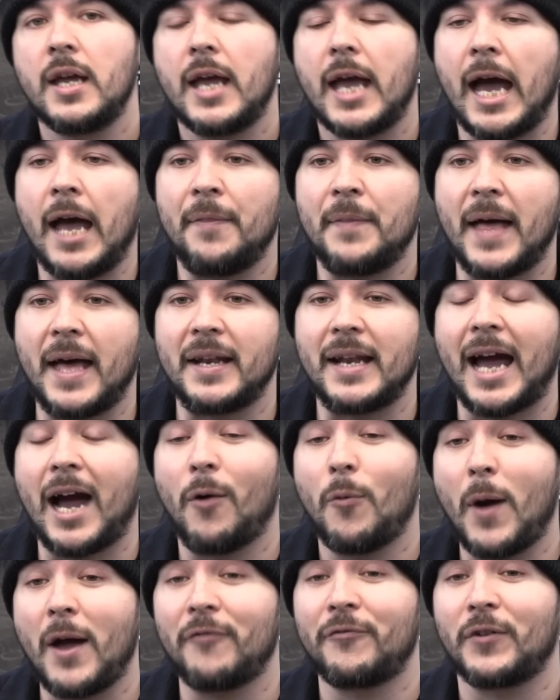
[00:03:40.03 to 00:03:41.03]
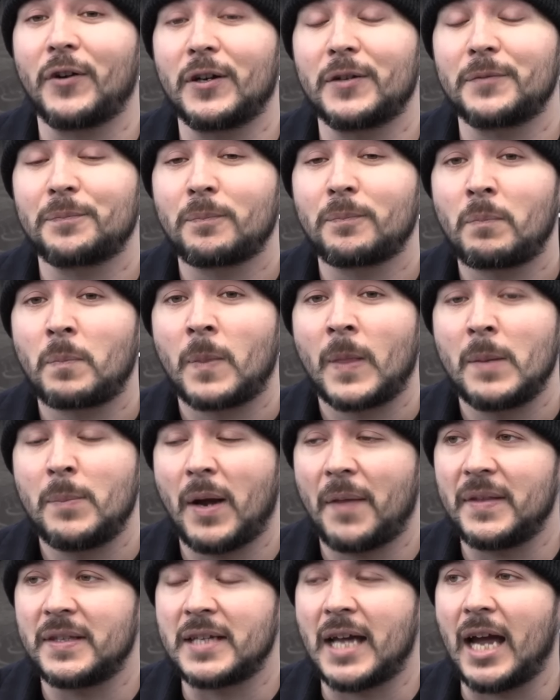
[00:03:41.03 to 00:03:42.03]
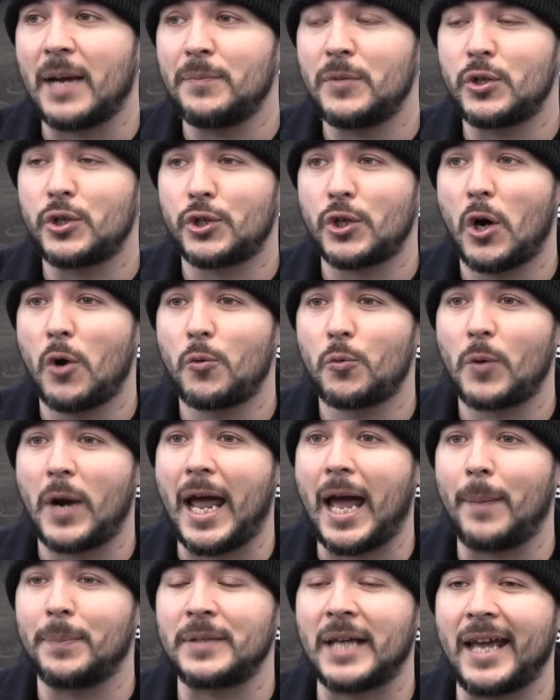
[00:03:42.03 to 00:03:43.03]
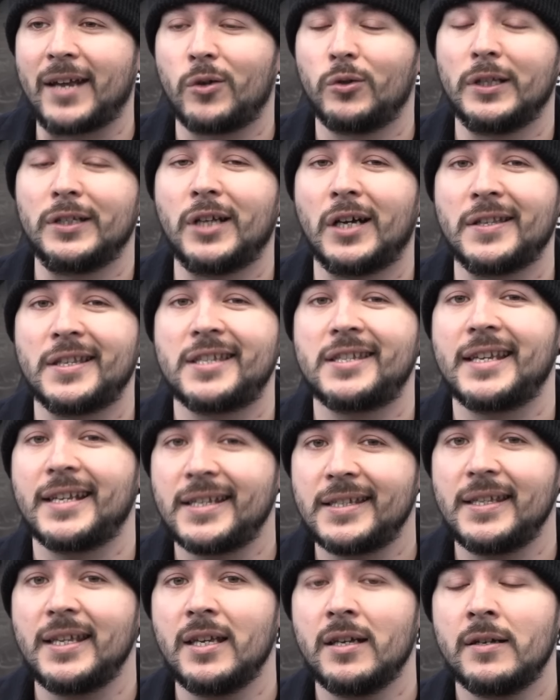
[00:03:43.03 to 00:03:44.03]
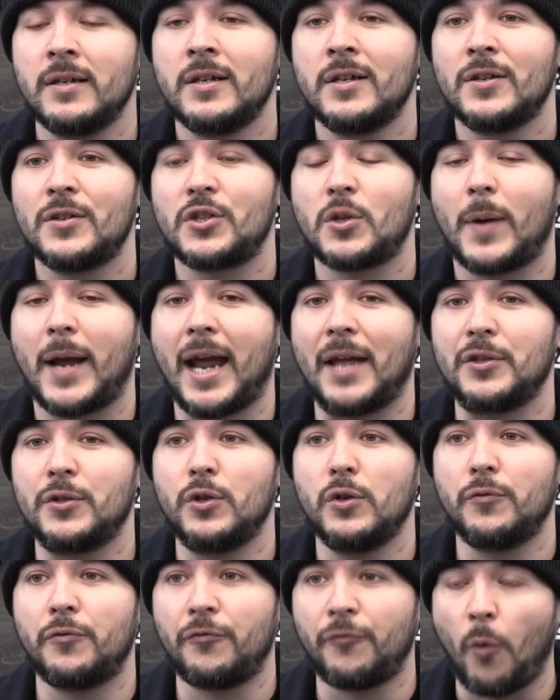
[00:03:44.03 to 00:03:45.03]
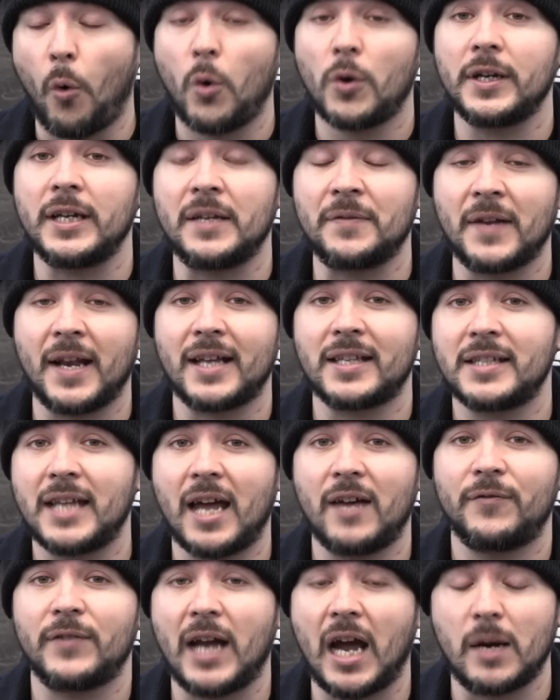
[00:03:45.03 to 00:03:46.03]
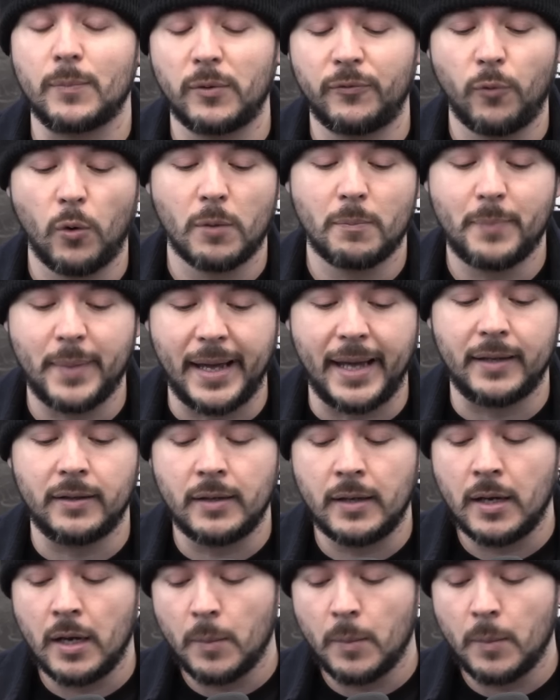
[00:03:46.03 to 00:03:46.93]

And then, however, by the time the show wrapped, I had only done 60, so I had to do 40 in the next half an hour before bed.